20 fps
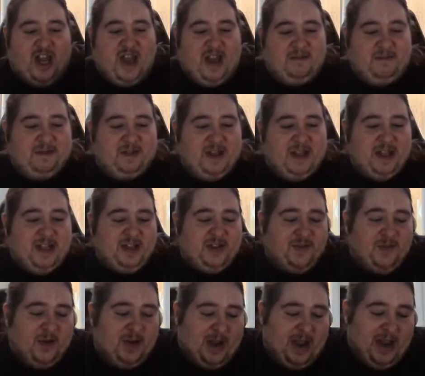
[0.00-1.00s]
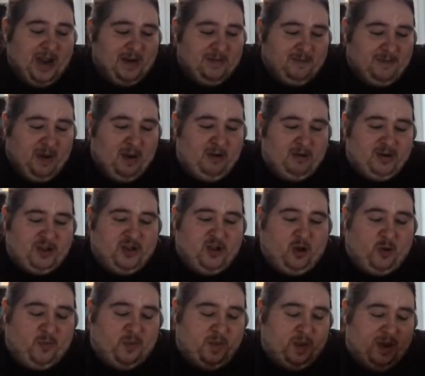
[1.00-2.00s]
Everything's fucking boxed
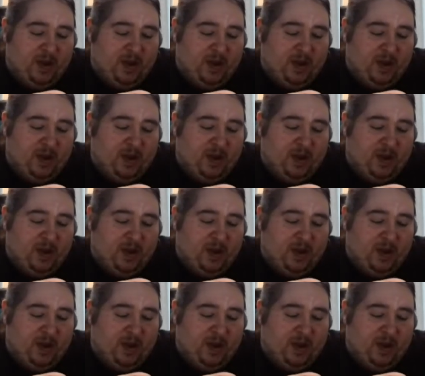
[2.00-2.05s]
up